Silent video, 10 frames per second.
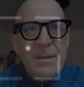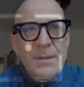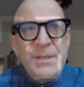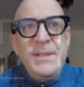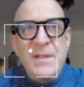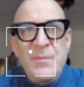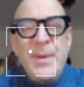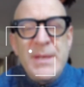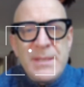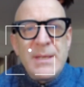Steve
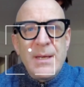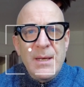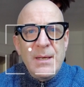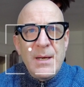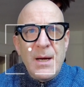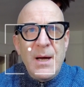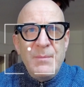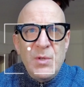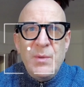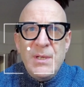Best here. I'm
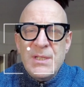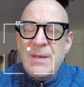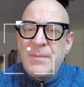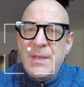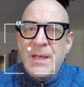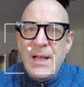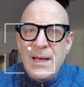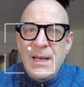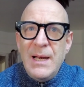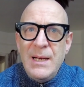doing something a
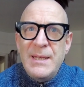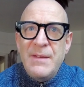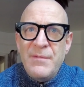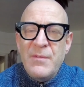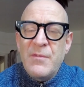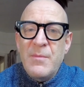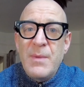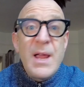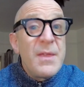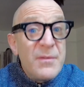little different from
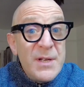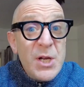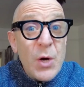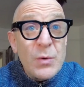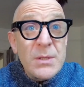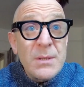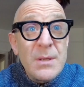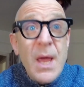my other videos.